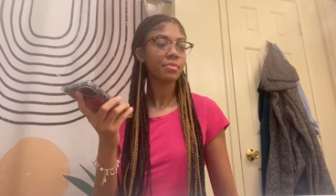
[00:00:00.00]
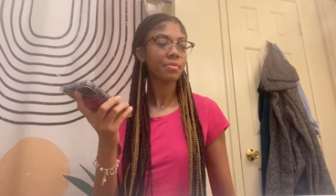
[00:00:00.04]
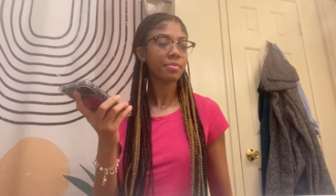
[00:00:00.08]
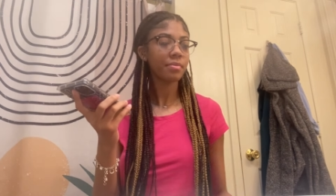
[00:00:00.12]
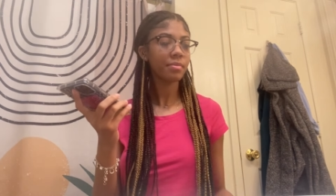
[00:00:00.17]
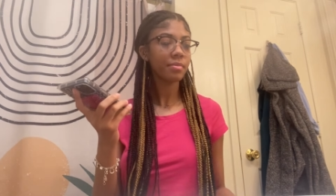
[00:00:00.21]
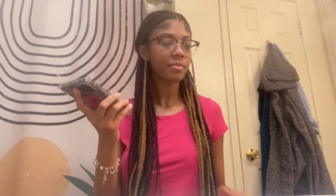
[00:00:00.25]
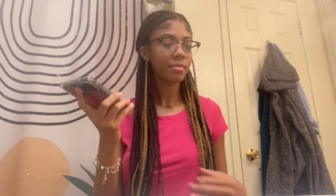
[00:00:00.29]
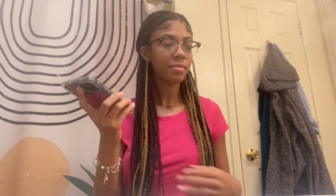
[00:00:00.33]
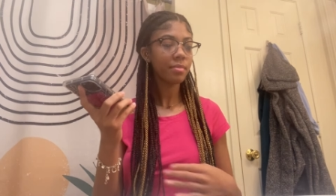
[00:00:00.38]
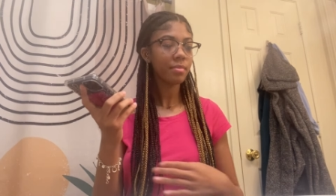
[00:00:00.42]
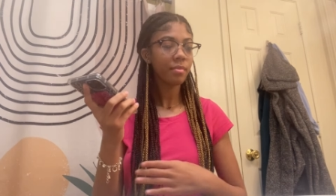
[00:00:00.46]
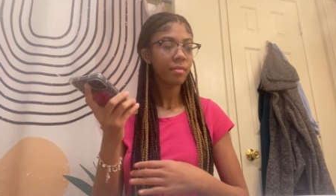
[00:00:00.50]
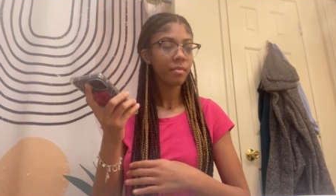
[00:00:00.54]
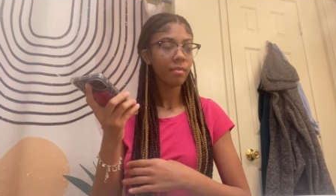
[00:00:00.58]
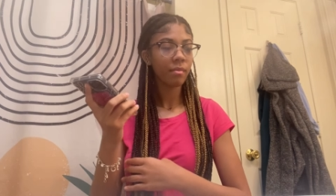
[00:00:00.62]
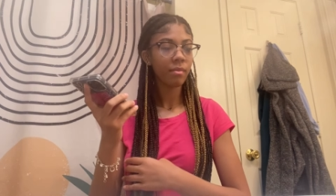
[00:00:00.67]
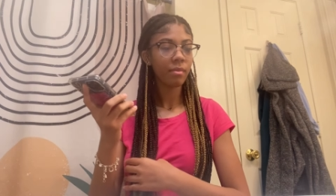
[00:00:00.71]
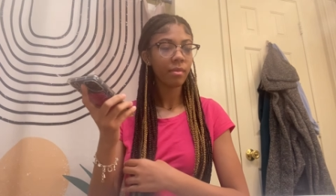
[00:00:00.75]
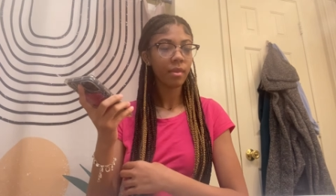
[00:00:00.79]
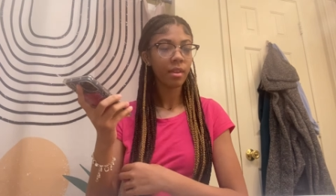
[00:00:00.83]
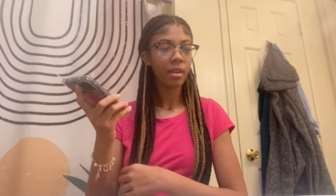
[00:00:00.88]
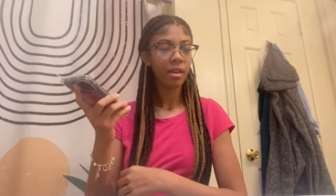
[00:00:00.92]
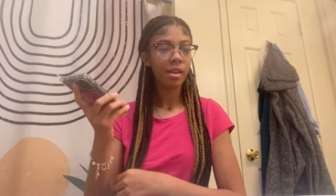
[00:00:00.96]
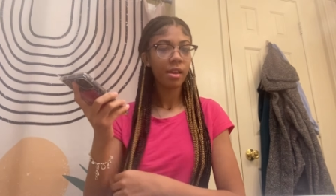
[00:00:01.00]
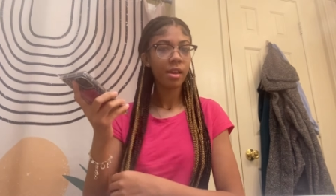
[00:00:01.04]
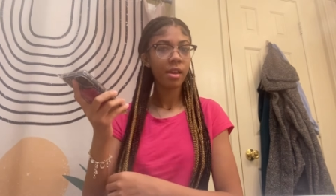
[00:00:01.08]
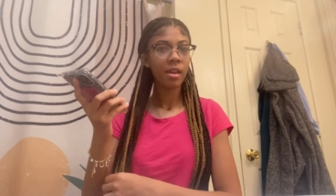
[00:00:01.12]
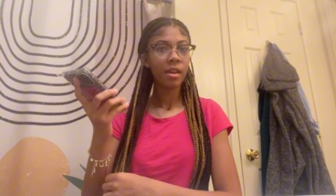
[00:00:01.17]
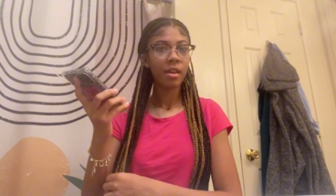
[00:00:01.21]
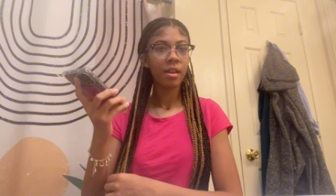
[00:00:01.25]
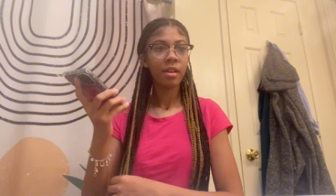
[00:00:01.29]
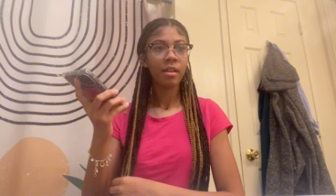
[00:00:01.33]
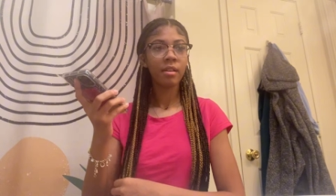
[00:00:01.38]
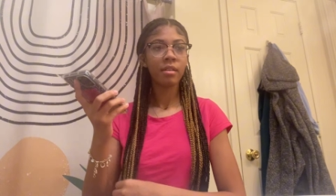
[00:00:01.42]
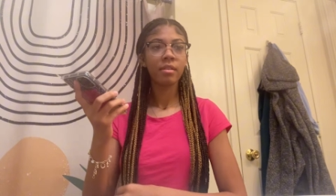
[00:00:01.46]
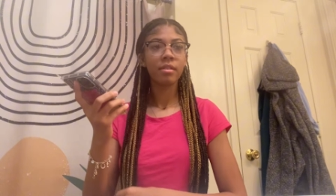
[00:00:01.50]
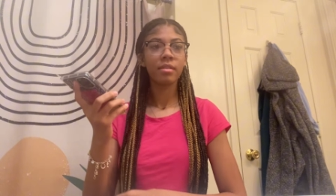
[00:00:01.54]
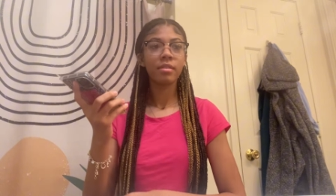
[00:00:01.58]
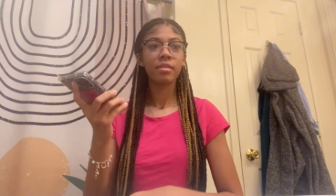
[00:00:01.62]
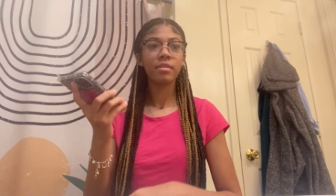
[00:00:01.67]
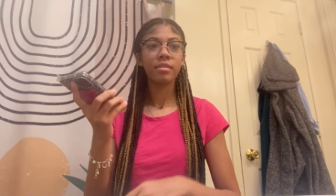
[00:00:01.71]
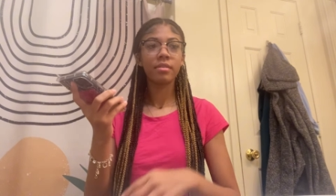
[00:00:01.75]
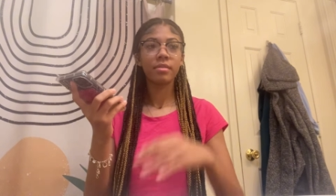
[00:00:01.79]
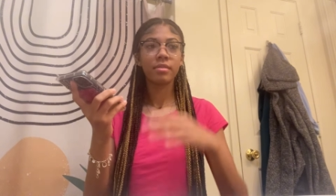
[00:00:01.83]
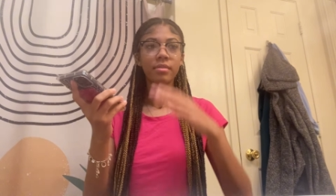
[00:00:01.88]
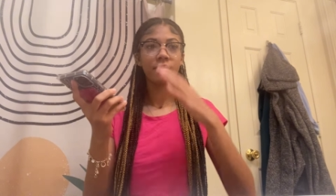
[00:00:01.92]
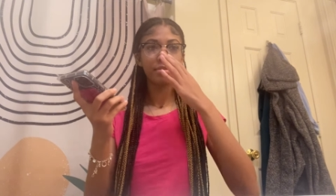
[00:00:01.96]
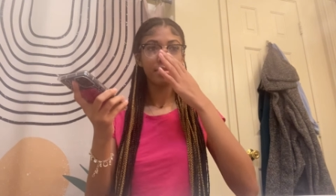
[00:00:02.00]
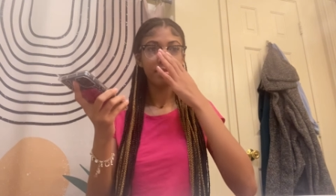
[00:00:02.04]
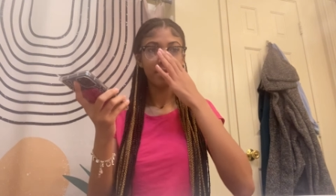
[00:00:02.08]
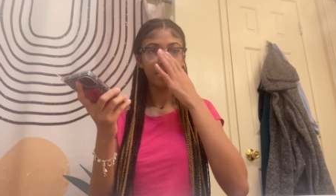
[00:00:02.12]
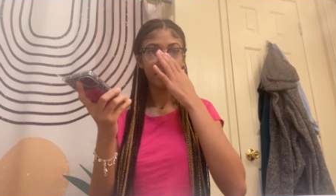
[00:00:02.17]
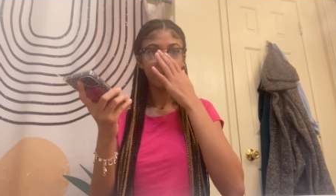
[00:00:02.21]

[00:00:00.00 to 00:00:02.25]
hear my name. I don't hear nothing.